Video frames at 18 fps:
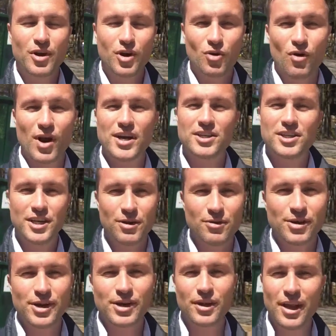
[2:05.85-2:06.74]

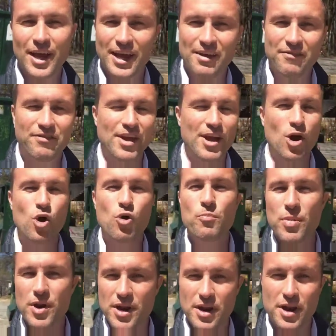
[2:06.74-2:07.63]
criteria, like if they
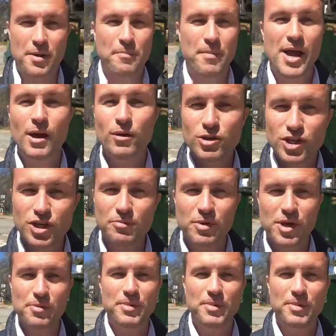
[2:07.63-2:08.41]
opened a Mailchimp